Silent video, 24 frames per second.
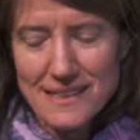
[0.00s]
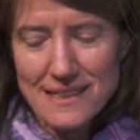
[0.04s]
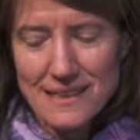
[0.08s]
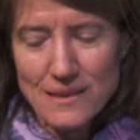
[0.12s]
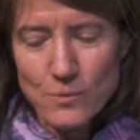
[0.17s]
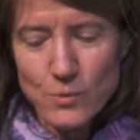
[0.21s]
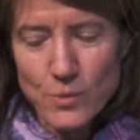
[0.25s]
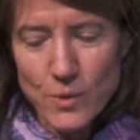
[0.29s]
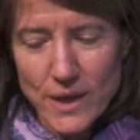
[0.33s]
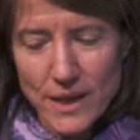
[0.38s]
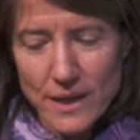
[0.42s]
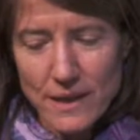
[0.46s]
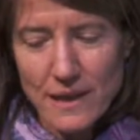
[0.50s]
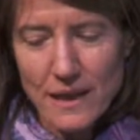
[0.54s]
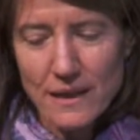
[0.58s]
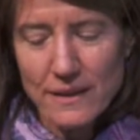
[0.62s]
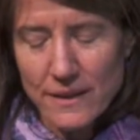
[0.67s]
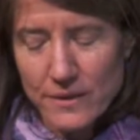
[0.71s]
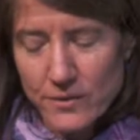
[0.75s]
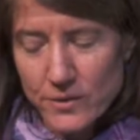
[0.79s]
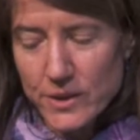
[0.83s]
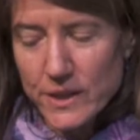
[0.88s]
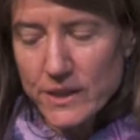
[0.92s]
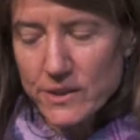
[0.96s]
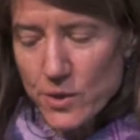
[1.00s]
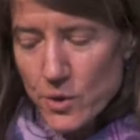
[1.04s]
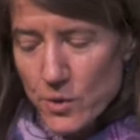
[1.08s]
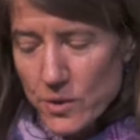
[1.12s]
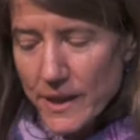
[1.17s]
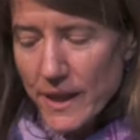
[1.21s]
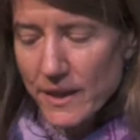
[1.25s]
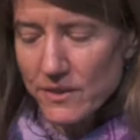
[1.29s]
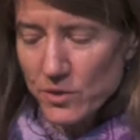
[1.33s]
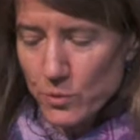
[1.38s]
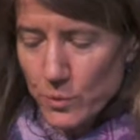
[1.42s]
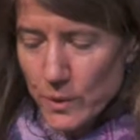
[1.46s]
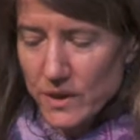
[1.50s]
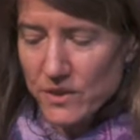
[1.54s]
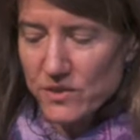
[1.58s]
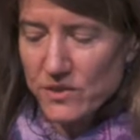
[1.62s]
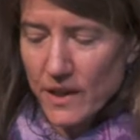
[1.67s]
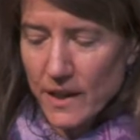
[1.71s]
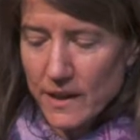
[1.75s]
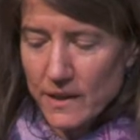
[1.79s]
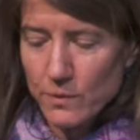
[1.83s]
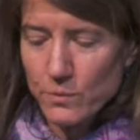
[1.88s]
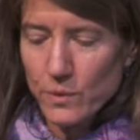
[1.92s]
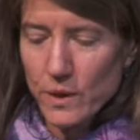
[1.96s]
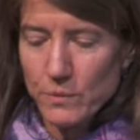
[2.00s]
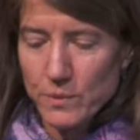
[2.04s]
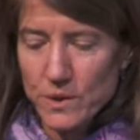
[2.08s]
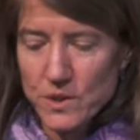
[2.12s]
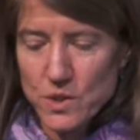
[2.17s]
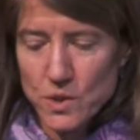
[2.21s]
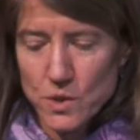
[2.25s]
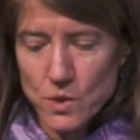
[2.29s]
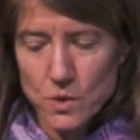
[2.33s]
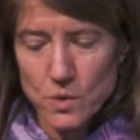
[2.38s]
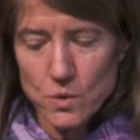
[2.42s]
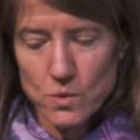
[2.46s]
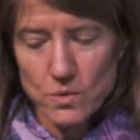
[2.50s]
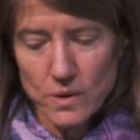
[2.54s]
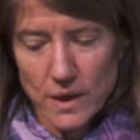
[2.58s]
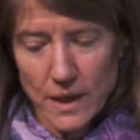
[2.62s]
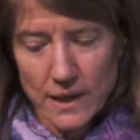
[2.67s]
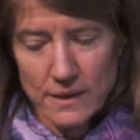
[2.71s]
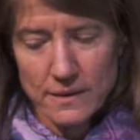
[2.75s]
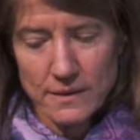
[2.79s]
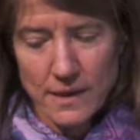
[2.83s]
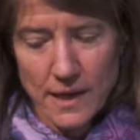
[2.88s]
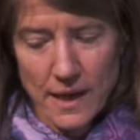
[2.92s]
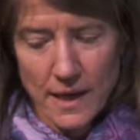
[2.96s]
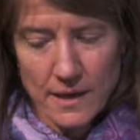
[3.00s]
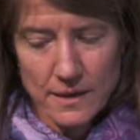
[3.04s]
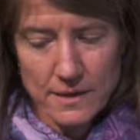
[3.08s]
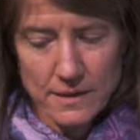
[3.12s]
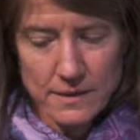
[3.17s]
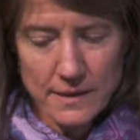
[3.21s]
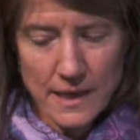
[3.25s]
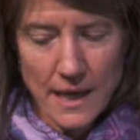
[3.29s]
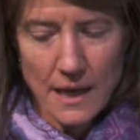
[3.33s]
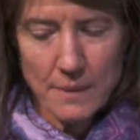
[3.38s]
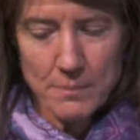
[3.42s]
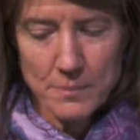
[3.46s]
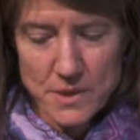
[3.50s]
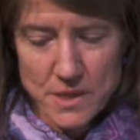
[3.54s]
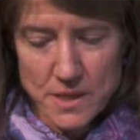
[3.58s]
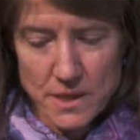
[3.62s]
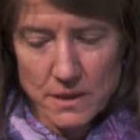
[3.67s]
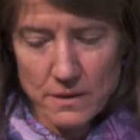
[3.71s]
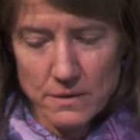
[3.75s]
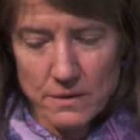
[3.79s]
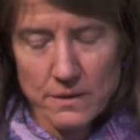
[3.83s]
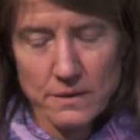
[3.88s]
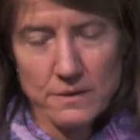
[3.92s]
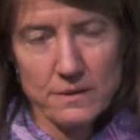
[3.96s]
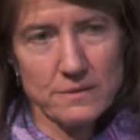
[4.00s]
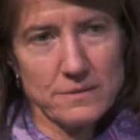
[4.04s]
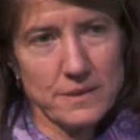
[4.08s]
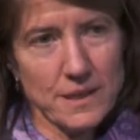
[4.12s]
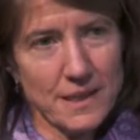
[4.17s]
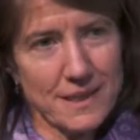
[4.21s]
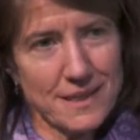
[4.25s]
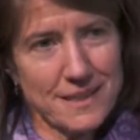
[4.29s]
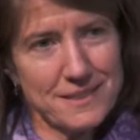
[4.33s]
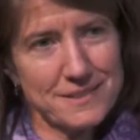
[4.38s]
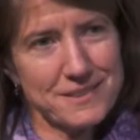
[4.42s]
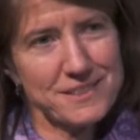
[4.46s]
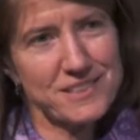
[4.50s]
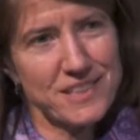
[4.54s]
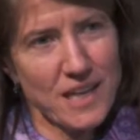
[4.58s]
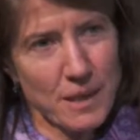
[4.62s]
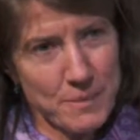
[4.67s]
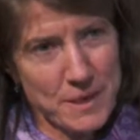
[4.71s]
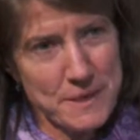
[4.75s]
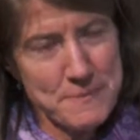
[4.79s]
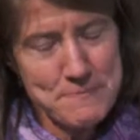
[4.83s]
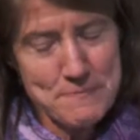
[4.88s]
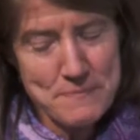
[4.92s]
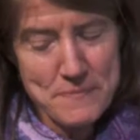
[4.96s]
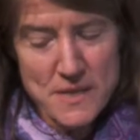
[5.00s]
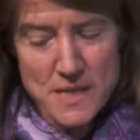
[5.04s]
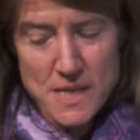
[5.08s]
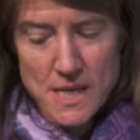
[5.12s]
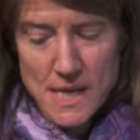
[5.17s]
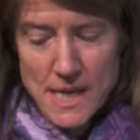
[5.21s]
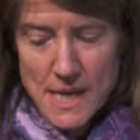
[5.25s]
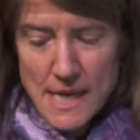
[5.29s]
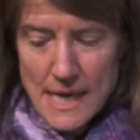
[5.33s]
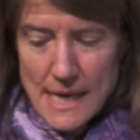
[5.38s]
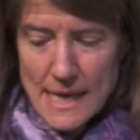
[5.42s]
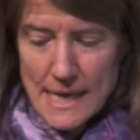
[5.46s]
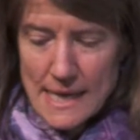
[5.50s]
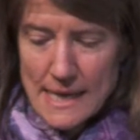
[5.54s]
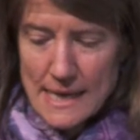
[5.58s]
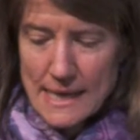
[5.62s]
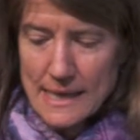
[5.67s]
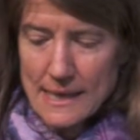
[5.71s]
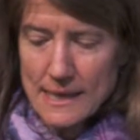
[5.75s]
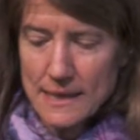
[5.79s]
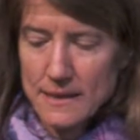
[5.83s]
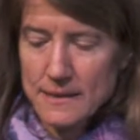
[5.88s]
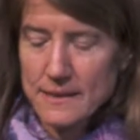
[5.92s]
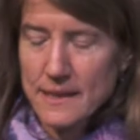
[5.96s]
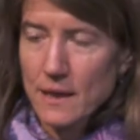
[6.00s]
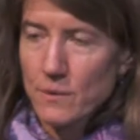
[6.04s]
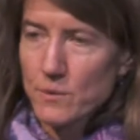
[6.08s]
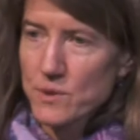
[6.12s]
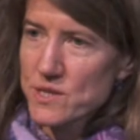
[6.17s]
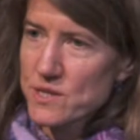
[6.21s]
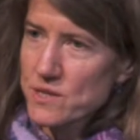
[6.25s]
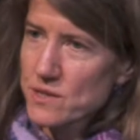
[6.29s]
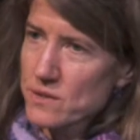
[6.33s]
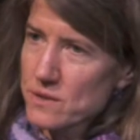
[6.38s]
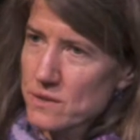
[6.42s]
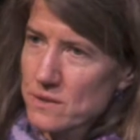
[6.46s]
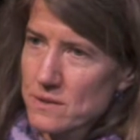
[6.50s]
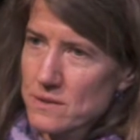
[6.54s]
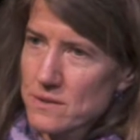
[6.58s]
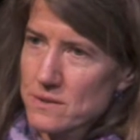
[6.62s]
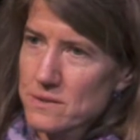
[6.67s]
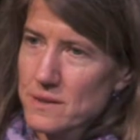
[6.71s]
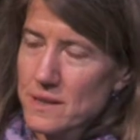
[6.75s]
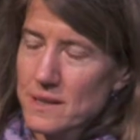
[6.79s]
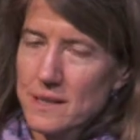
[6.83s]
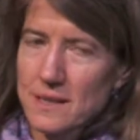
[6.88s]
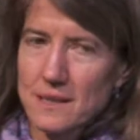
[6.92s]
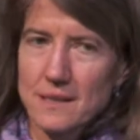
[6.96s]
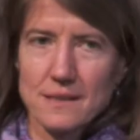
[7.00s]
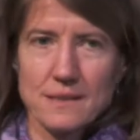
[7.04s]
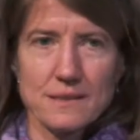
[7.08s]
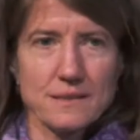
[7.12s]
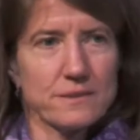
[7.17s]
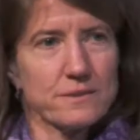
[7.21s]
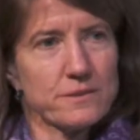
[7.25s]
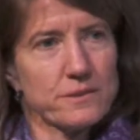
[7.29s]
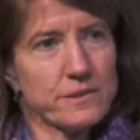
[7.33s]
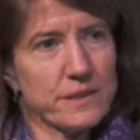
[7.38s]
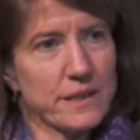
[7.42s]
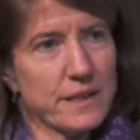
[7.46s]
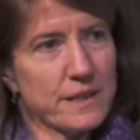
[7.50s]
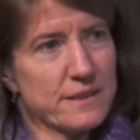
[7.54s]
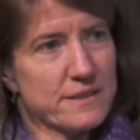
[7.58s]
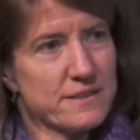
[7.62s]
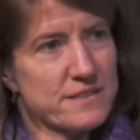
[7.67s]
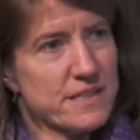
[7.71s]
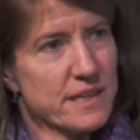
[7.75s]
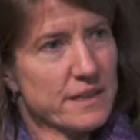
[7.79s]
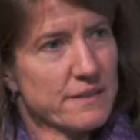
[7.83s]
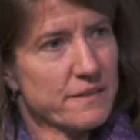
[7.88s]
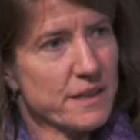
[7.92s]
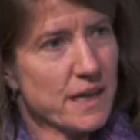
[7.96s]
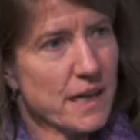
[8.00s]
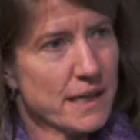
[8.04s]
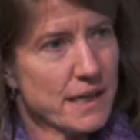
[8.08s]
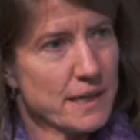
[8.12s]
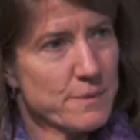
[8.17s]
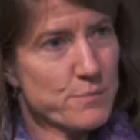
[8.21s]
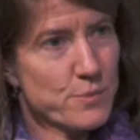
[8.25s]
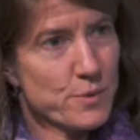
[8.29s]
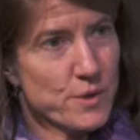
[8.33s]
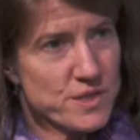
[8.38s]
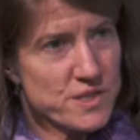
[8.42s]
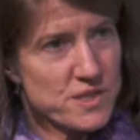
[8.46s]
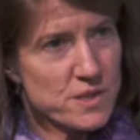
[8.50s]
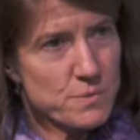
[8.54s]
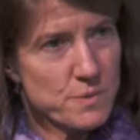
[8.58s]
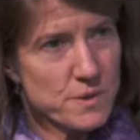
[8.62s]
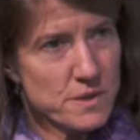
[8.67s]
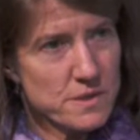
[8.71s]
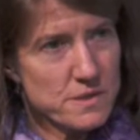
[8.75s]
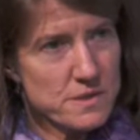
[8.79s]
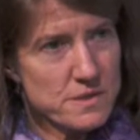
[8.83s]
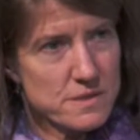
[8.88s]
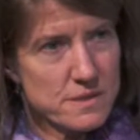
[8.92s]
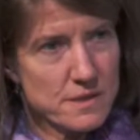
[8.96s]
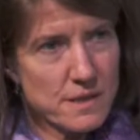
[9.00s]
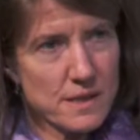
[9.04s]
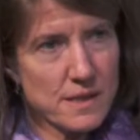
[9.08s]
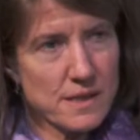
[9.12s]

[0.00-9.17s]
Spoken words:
And there were two things that we decided we would do at that particular summit, and that was to create a set of guiding principles.